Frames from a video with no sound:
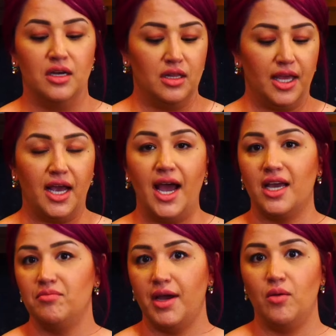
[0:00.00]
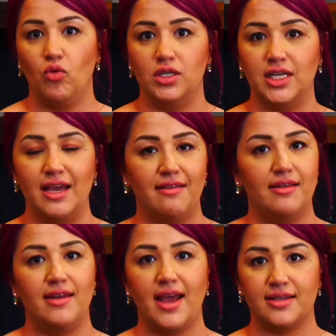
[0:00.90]
like I could buy them one day and the
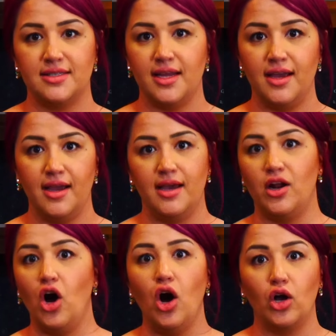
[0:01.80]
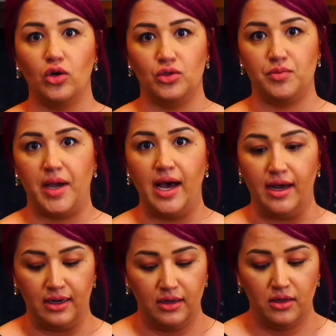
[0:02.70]
next day it all goes bad,